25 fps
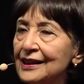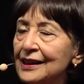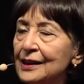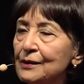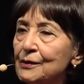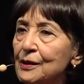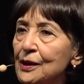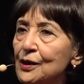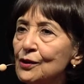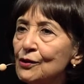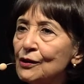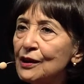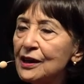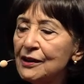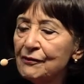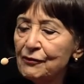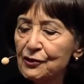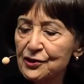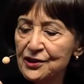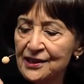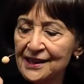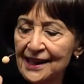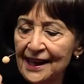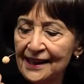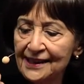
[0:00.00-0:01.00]
We are looking for
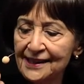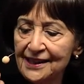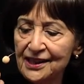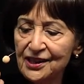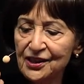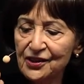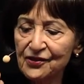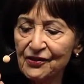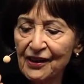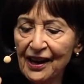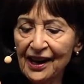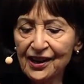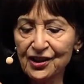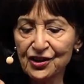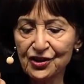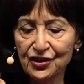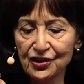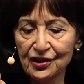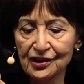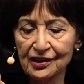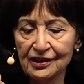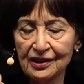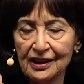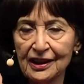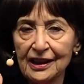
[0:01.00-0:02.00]

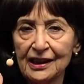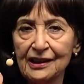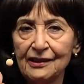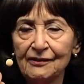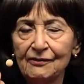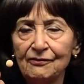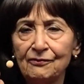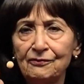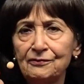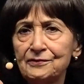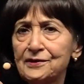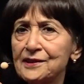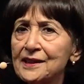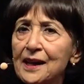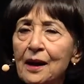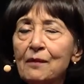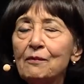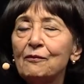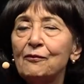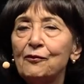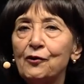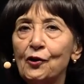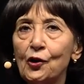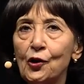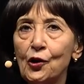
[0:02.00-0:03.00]
satisfaction in some
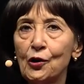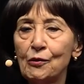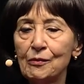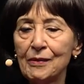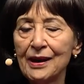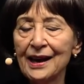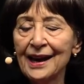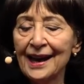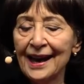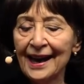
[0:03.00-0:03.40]
form.